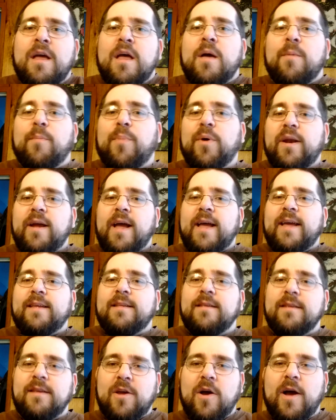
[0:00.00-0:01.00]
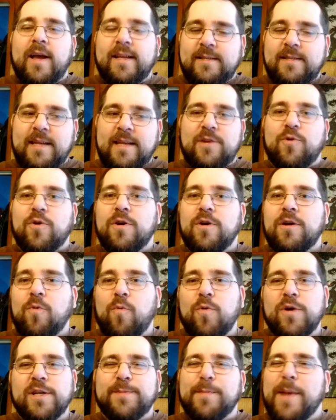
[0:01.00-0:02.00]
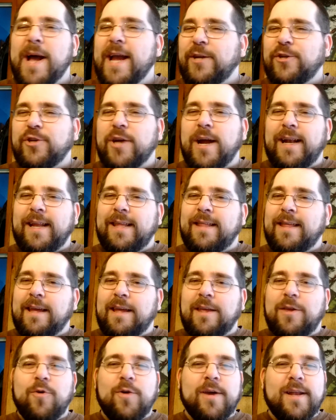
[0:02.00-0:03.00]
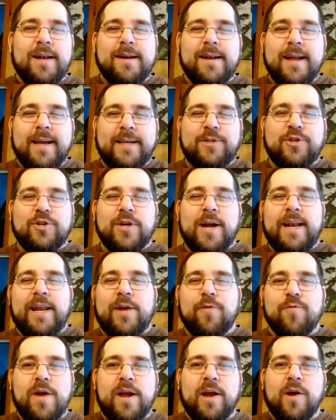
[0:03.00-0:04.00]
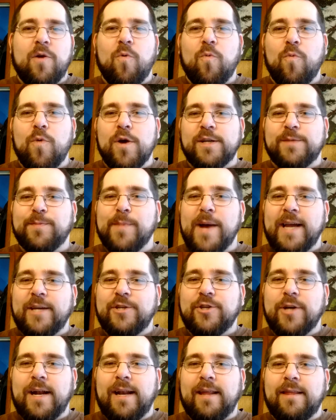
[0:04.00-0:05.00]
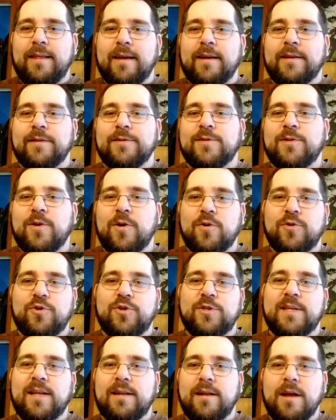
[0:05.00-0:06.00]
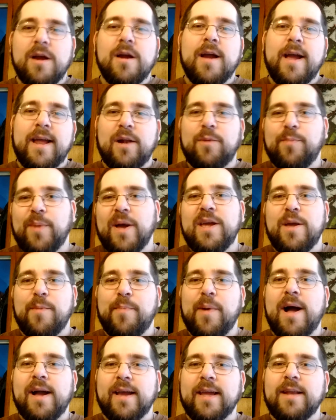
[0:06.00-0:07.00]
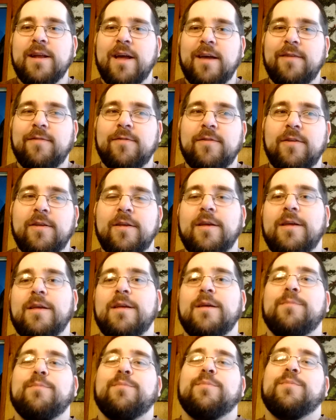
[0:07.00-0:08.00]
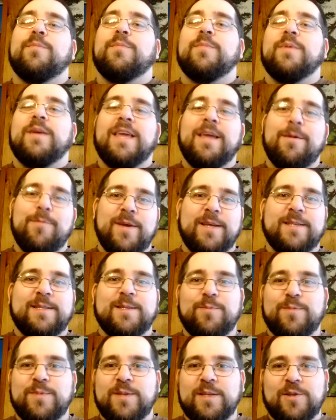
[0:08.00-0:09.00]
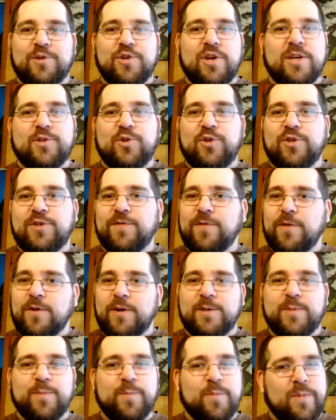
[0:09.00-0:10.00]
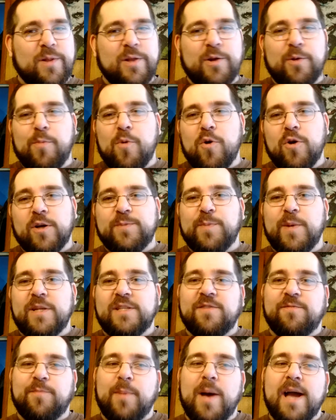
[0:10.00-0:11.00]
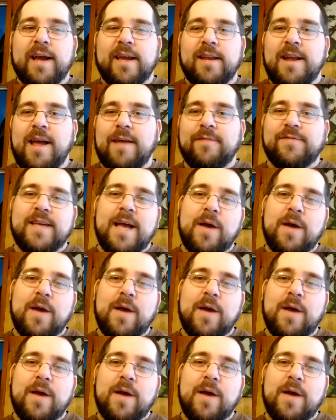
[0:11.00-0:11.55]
But I said to her, where's my shiny thing? You get a nice shiny ring. Where's my shiny thing? So she said, all right, I'll buy you a pocket knife. give me some suggestions for a little more expensive pocket knives.